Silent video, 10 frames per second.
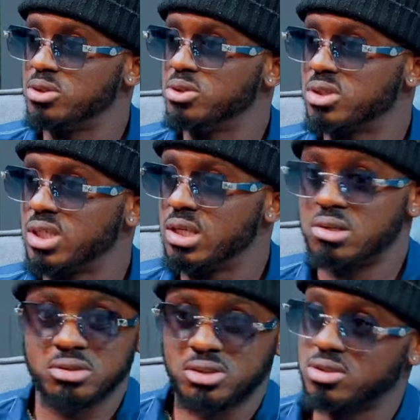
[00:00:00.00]
Jiduke,
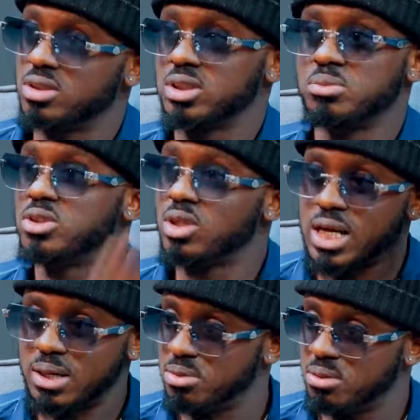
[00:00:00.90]
all the songs, Simi Solo
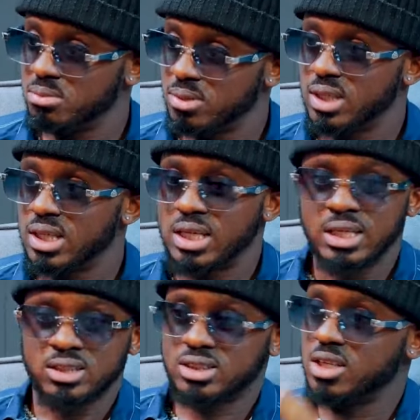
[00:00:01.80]
album.
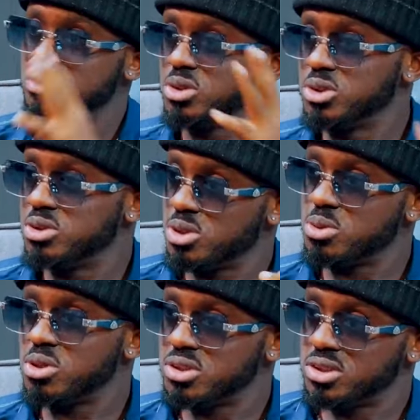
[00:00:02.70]
Techno Jiro
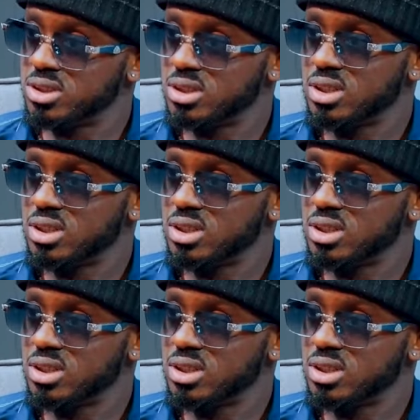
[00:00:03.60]
Wash.